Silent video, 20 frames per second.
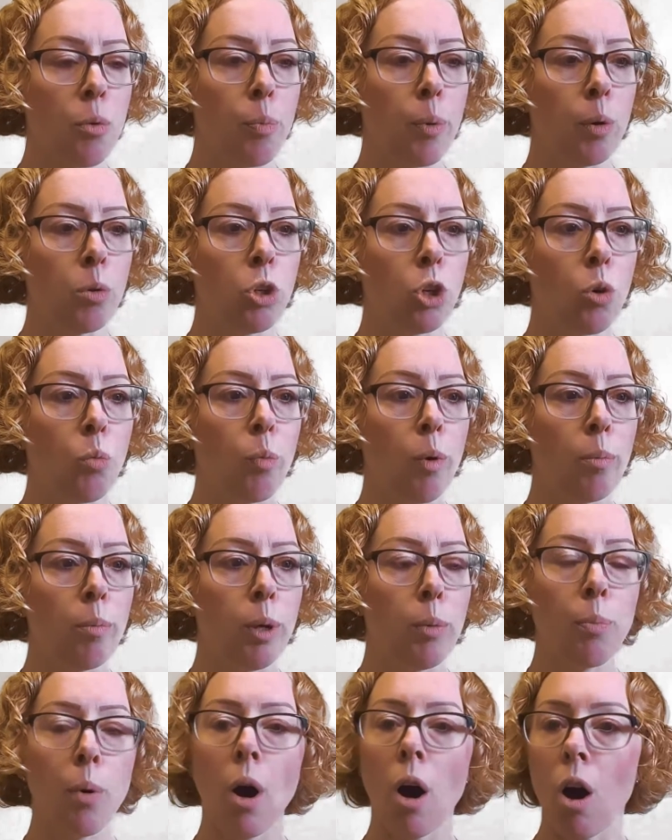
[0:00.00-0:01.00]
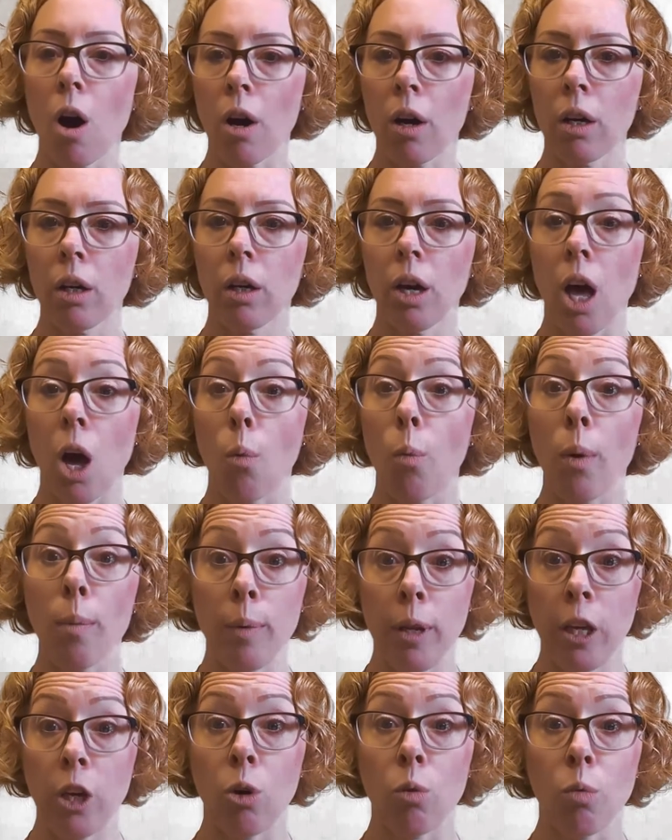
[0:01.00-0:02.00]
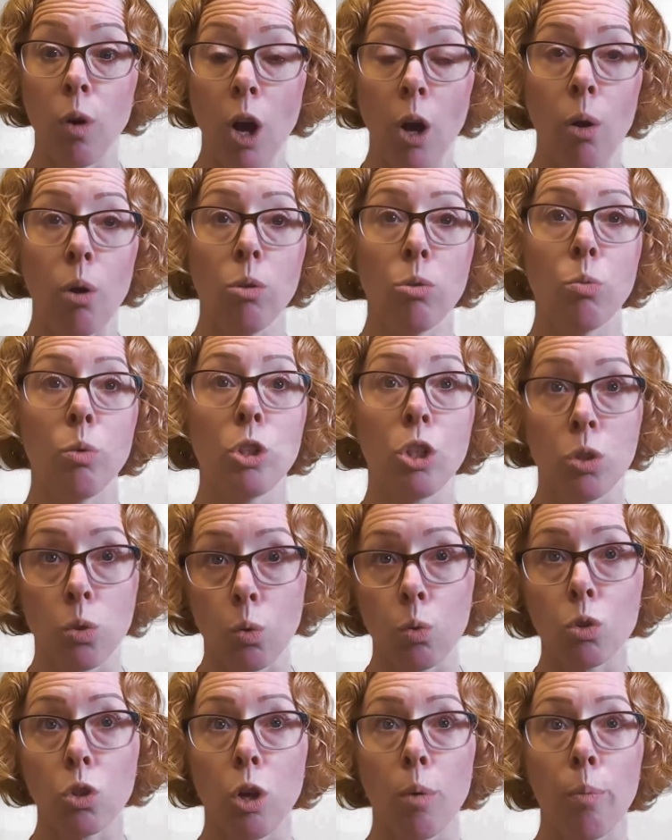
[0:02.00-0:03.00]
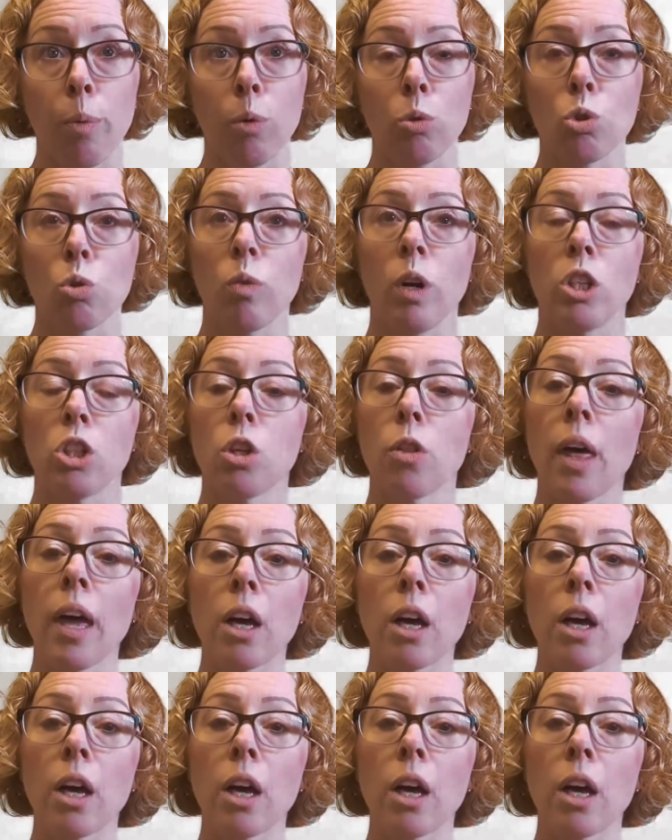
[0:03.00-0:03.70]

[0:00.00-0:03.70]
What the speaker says: building on Wembley Hill Road, which is also build to rent. So